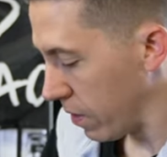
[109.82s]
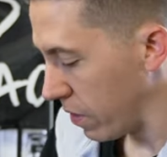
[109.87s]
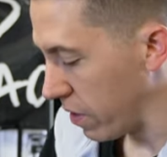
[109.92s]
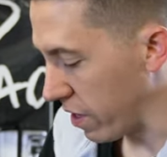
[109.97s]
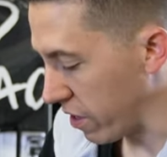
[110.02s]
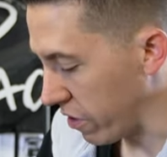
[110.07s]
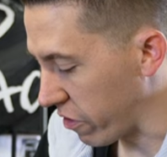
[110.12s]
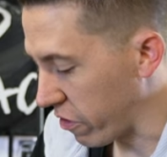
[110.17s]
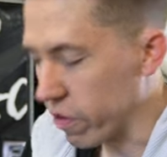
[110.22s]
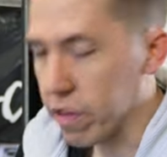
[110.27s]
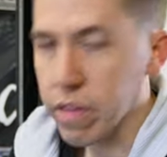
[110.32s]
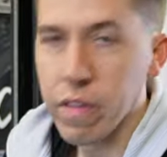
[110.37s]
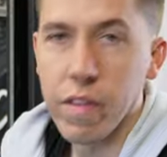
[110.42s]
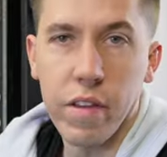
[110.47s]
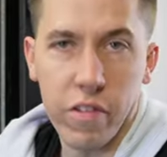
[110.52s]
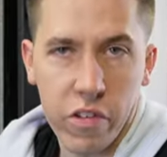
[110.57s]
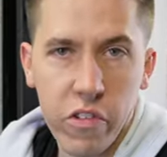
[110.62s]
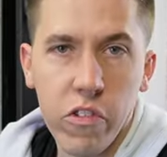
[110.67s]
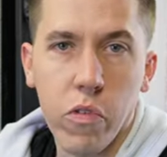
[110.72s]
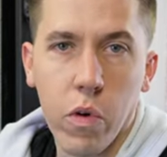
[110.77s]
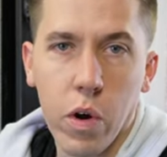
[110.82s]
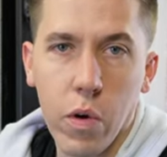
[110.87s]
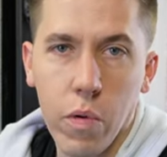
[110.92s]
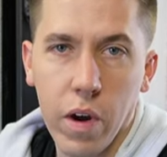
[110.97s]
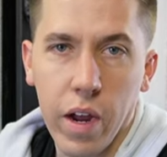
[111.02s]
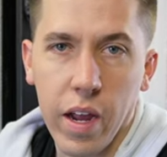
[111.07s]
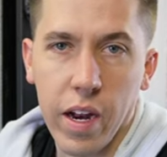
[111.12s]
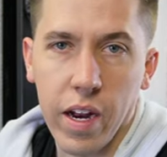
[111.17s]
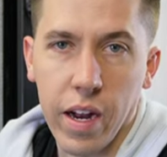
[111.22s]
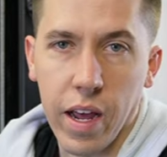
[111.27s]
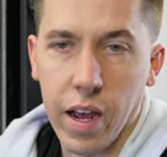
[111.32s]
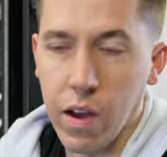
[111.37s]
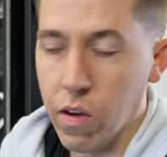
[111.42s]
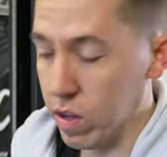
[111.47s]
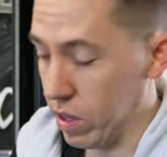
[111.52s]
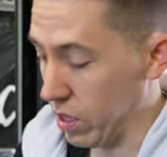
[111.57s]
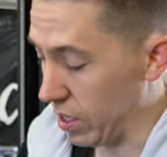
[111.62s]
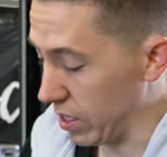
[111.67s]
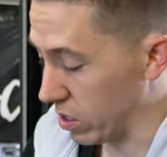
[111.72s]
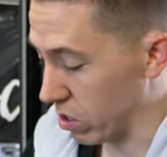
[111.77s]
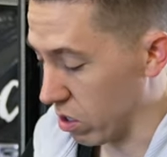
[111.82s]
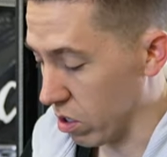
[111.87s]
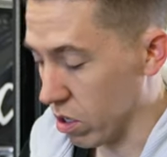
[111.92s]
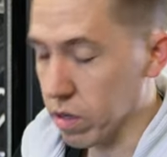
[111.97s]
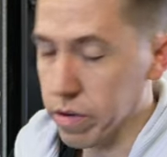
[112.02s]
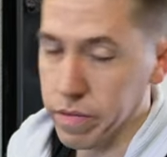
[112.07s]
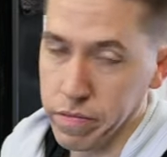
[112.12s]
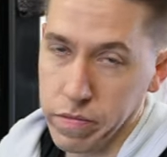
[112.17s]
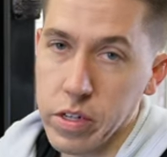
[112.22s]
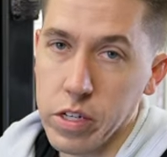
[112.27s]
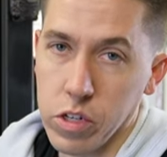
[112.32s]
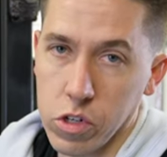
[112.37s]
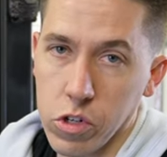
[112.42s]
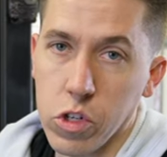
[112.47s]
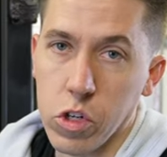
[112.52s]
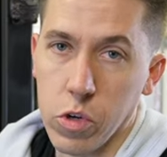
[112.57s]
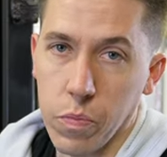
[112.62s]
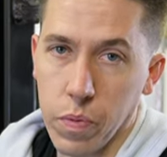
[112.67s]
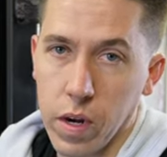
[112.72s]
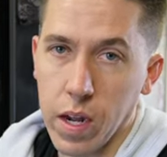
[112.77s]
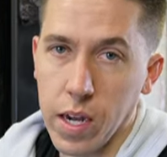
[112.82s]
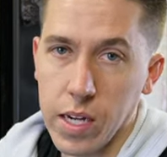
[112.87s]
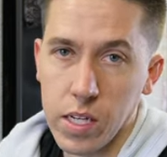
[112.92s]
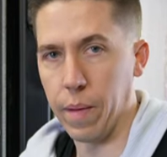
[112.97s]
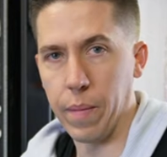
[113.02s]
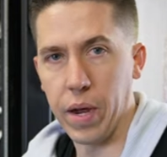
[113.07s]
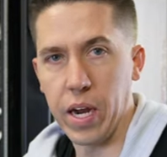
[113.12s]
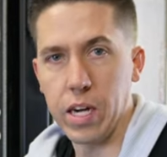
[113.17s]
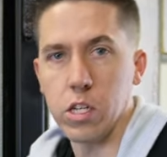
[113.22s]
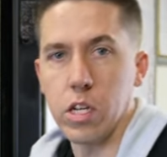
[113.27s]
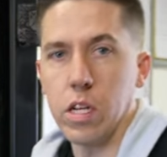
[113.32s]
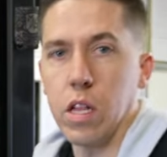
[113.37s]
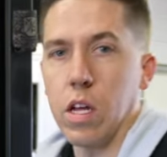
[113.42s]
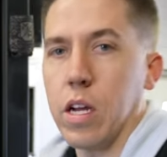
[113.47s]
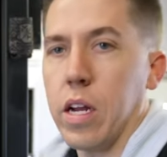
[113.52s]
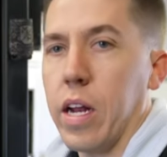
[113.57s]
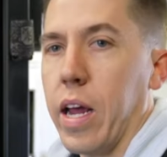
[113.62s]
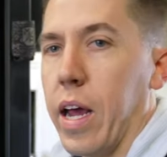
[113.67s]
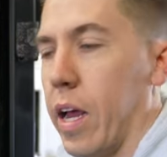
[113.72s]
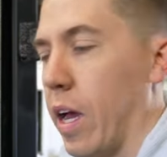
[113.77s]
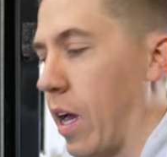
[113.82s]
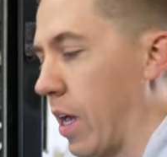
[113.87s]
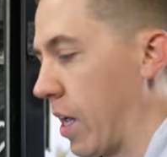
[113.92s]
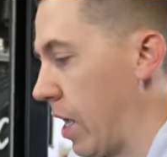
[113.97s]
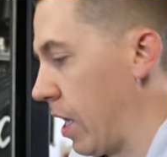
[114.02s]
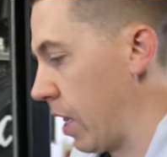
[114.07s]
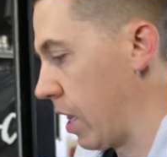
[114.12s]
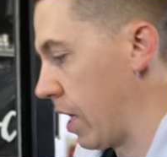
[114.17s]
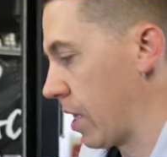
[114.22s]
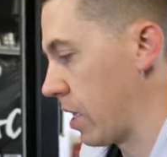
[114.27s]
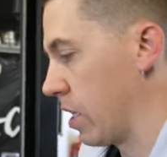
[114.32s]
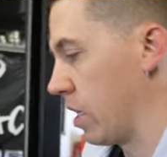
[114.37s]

this, this is where we're headed now, and these are these are super nice. I'm actually looking at it, I kind of like